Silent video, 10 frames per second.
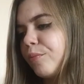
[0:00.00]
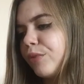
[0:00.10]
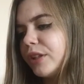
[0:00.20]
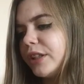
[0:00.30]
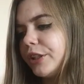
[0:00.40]

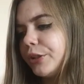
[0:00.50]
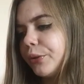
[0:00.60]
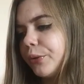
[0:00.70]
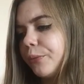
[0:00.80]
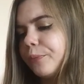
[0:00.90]
Pretty
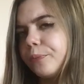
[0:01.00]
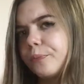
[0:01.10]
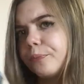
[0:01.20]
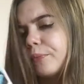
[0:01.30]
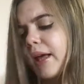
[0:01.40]
sure. I
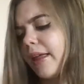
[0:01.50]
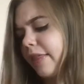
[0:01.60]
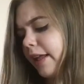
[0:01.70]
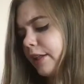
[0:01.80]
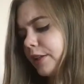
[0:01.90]

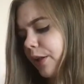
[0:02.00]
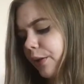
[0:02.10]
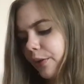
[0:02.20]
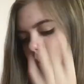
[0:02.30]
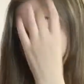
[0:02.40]
think
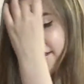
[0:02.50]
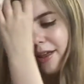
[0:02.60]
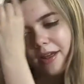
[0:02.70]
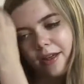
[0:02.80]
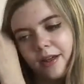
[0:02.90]
so.
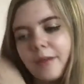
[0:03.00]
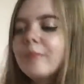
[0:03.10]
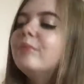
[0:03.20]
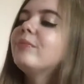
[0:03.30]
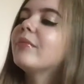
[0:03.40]

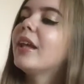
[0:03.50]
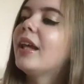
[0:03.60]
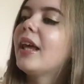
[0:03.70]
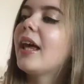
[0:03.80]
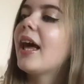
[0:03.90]
And
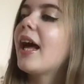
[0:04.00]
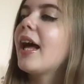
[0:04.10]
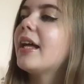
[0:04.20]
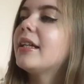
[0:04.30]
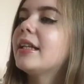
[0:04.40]

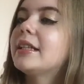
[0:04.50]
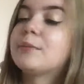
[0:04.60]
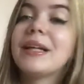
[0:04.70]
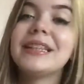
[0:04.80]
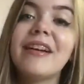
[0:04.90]
it's
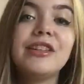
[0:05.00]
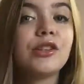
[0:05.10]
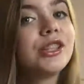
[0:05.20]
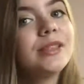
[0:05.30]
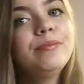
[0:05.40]
by Terry
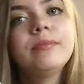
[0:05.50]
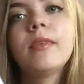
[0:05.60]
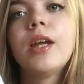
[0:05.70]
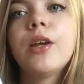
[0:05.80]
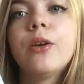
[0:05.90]
Dodson,
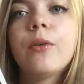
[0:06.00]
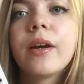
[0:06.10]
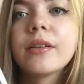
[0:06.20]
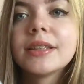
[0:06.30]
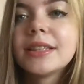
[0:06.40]
who I
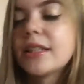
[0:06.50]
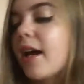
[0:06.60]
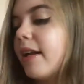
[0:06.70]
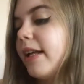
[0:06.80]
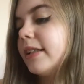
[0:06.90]
got to
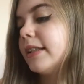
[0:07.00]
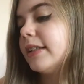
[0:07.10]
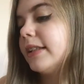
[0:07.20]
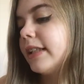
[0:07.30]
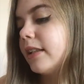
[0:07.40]
sign it.
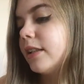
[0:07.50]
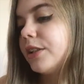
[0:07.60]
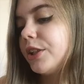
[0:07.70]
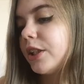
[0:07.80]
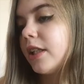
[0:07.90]
His
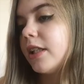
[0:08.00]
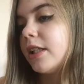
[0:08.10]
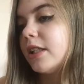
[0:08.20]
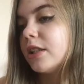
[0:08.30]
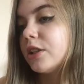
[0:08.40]
signature
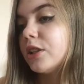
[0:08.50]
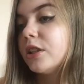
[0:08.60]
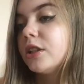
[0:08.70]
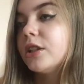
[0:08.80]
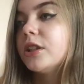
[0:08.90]

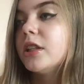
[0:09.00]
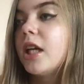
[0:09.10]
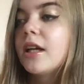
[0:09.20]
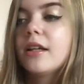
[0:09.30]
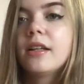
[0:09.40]
is
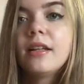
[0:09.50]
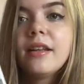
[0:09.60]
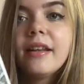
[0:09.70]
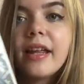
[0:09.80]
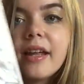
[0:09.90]

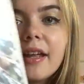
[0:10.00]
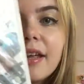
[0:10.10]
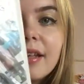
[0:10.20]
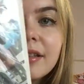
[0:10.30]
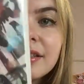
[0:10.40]

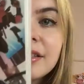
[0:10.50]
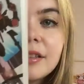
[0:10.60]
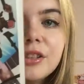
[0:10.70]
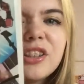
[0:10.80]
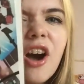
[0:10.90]
there.
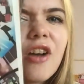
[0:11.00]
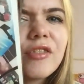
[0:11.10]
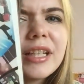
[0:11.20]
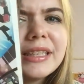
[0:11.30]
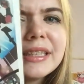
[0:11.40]
You can't
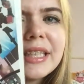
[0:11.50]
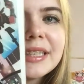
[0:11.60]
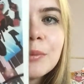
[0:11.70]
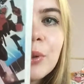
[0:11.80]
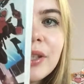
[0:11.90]
really see
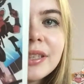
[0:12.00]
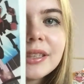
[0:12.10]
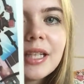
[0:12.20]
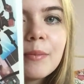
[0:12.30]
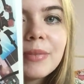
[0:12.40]
it, to be
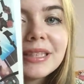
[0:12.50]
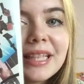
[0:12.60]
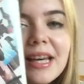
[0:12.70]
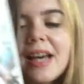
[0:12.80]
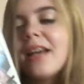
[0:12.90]
honest, but it's
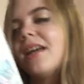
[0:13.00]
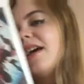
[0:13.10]
there.